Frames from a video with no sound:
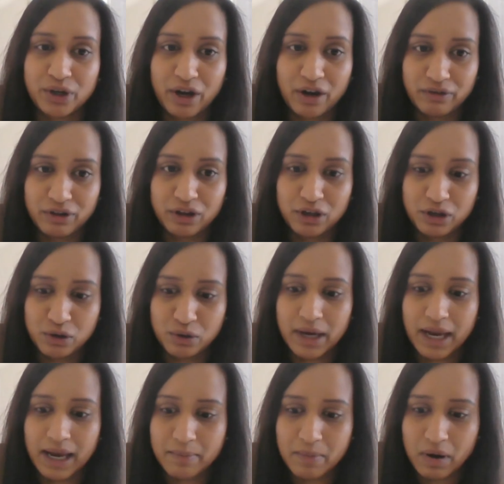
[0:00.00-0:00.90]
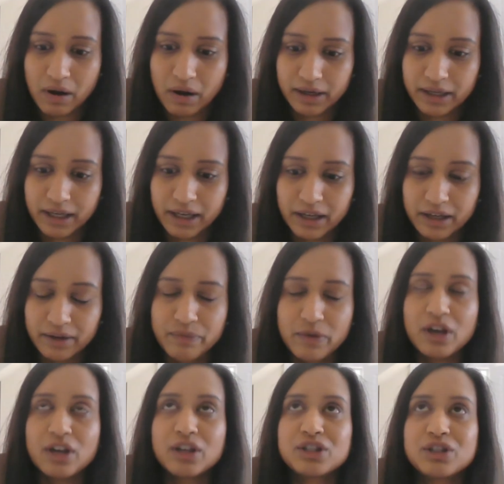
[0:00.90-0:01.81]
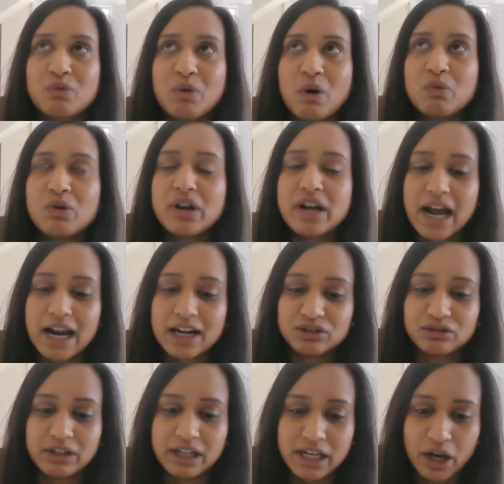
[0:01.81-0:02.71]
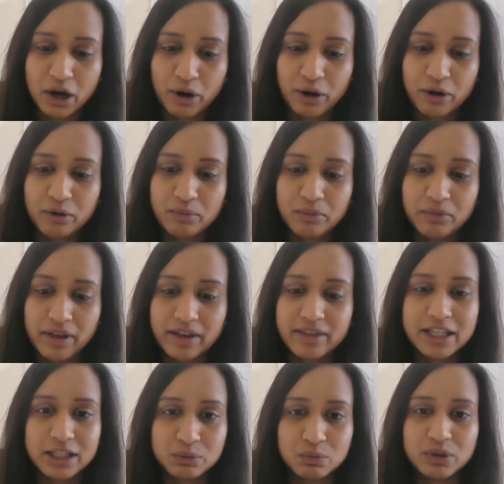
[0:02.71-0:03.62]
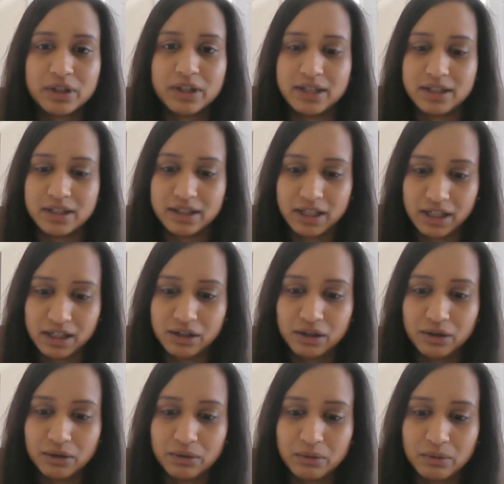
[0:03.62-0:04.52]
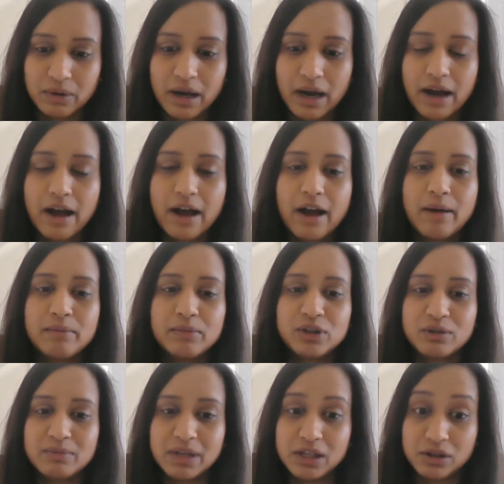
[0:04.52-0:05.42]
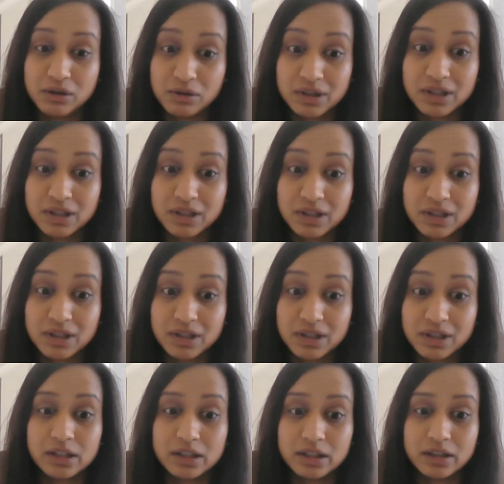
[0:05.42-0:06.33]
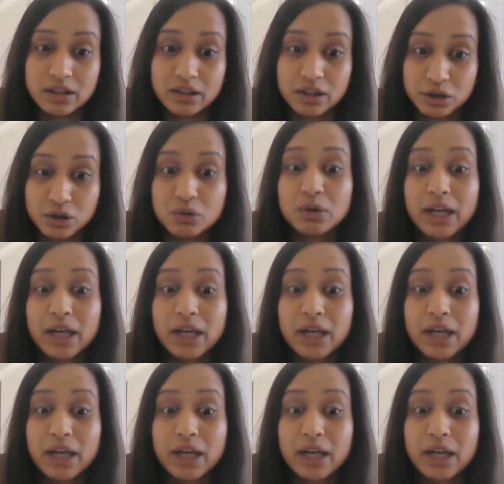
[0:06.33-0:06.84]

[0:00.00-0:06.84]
also cover the U K market. So one would naturally hope that this would continue um, to be used under, under